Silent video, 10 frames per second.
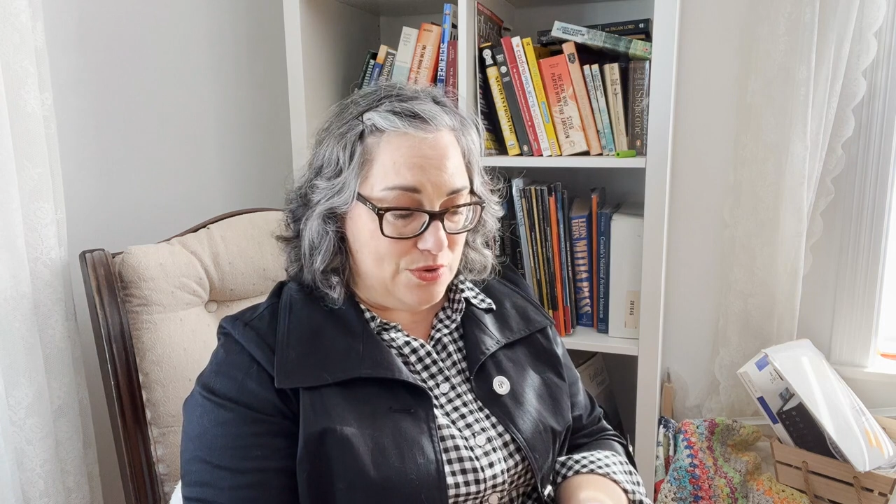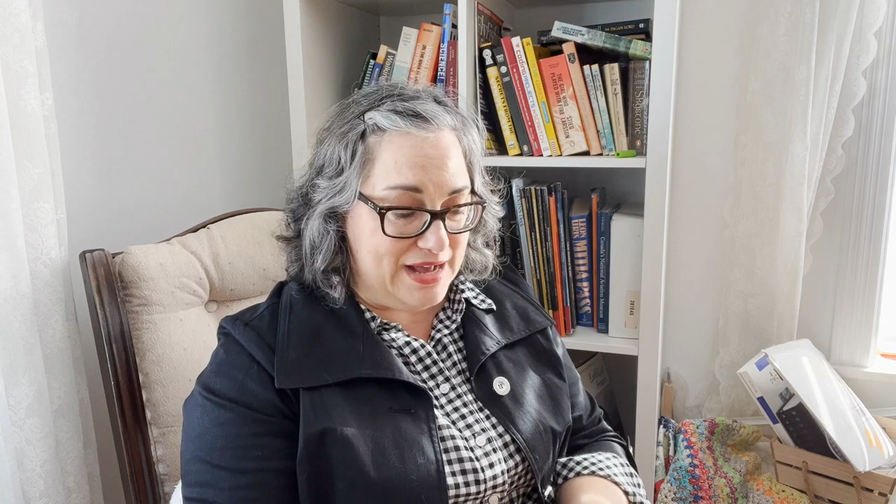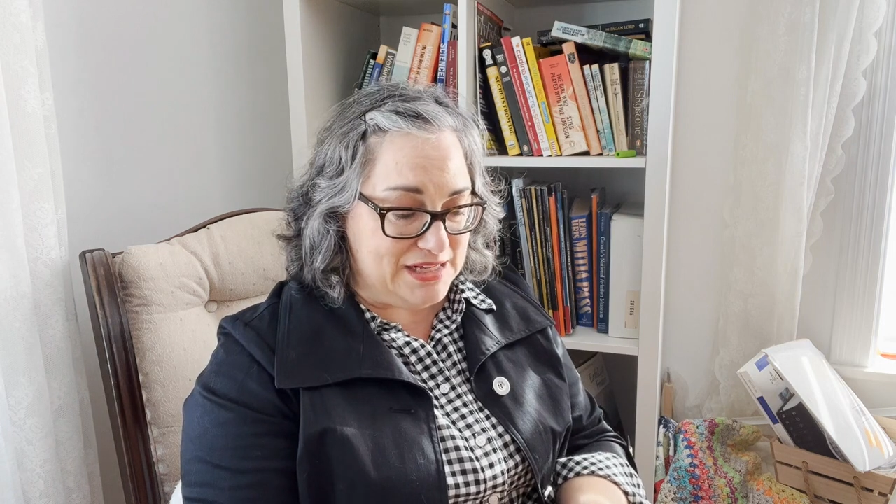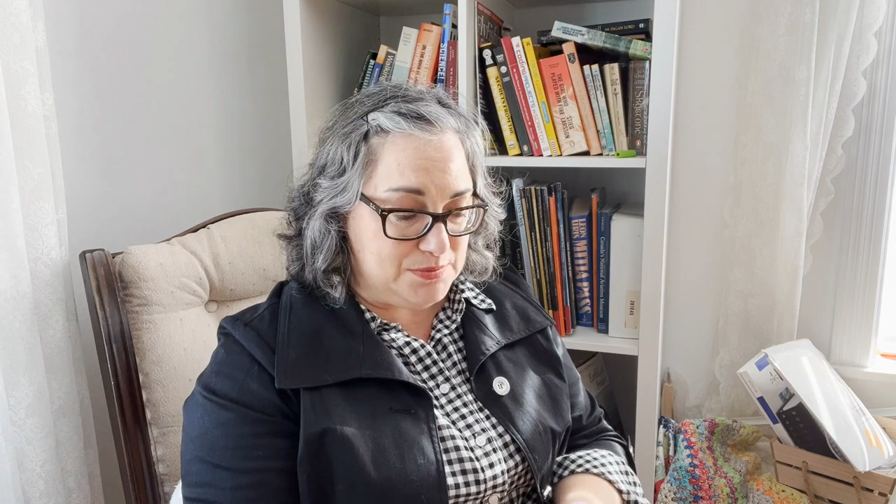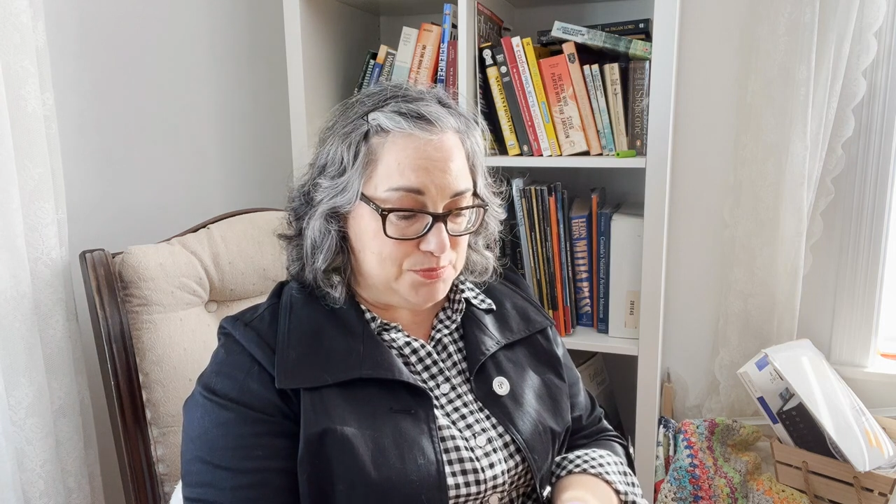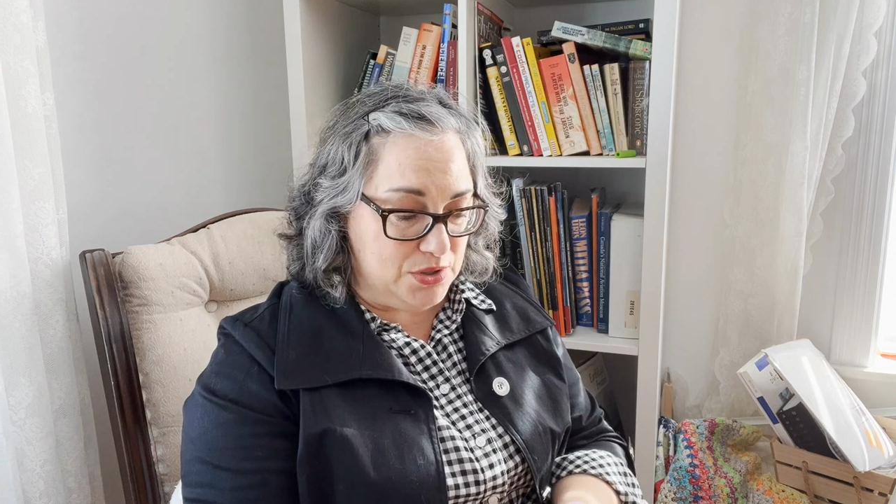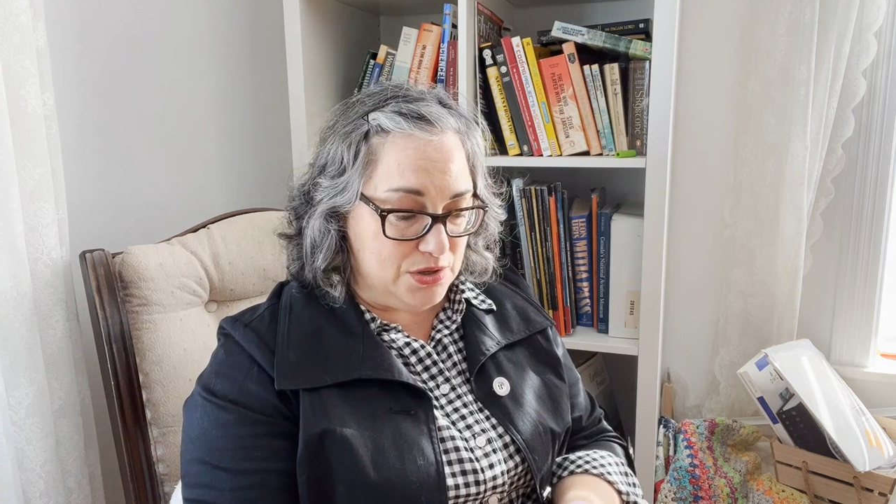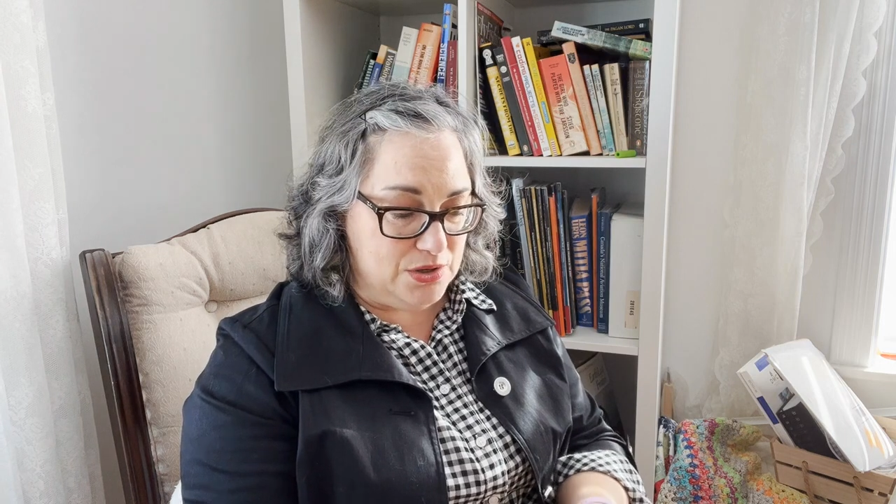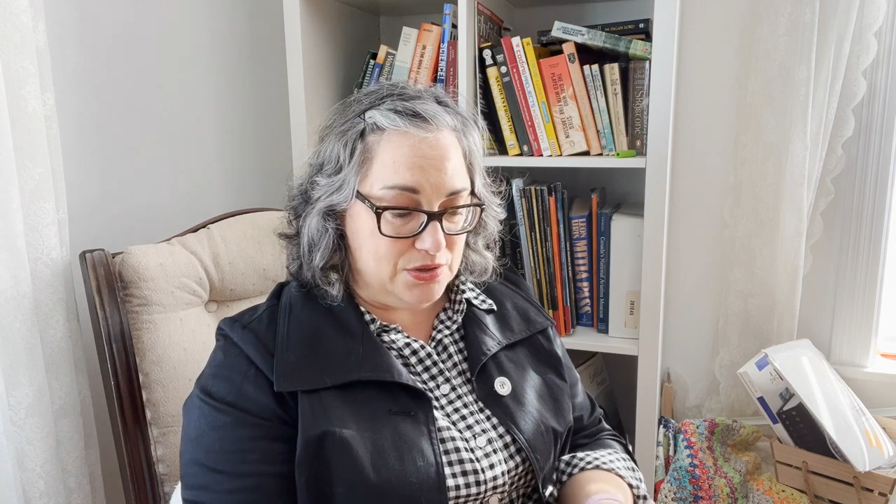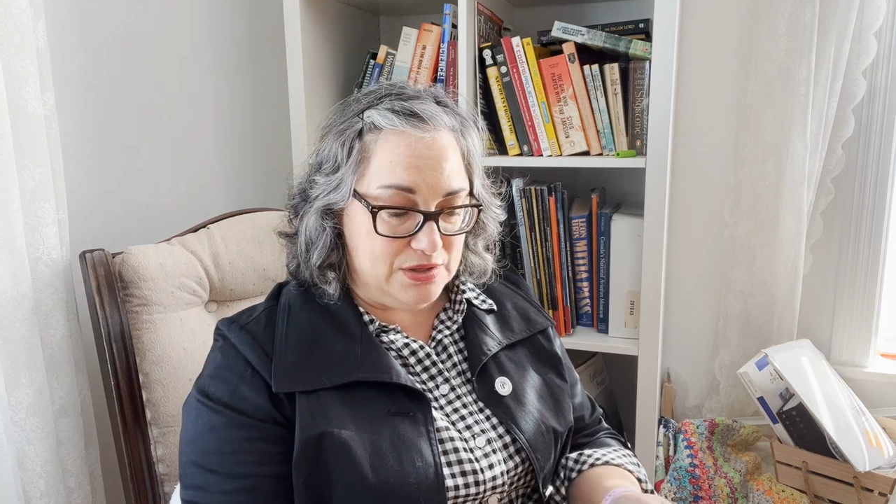as
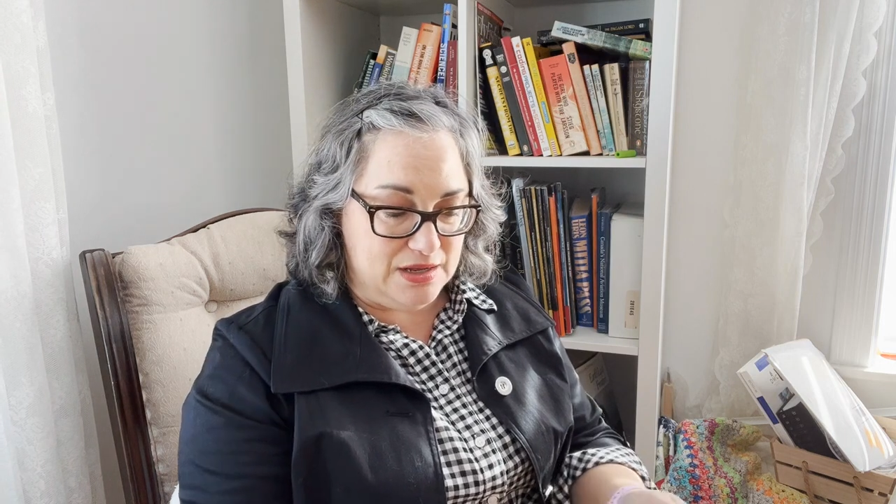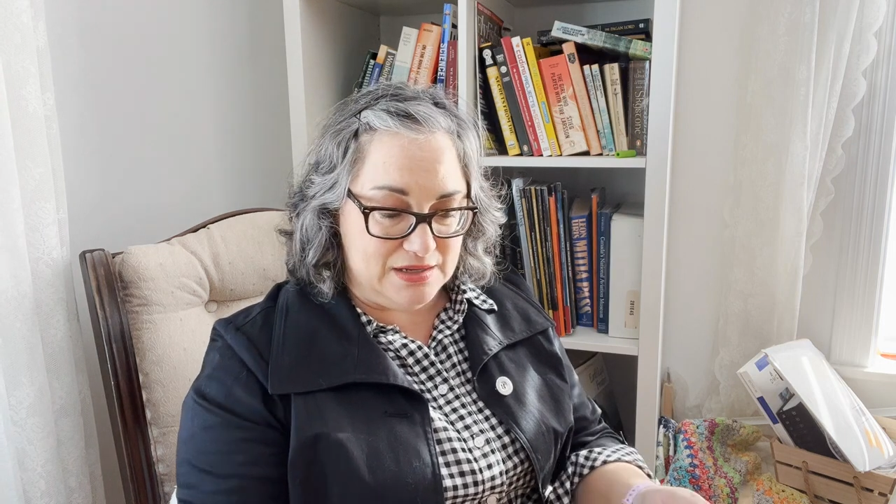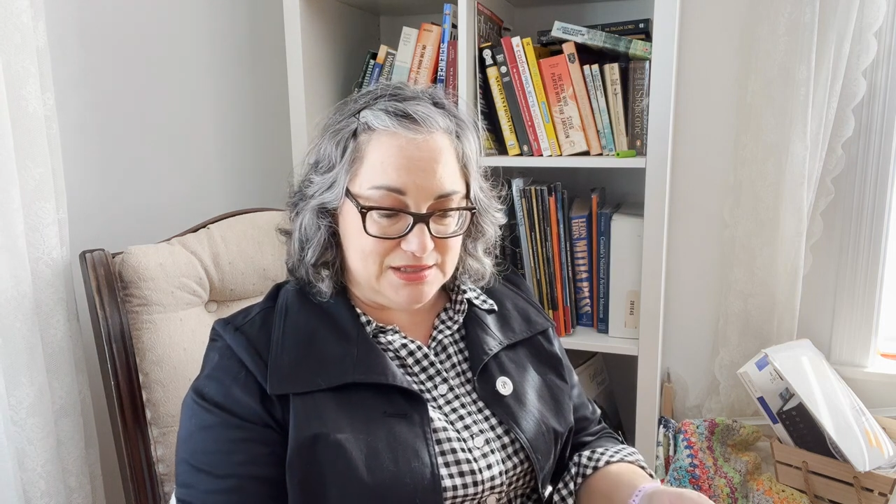per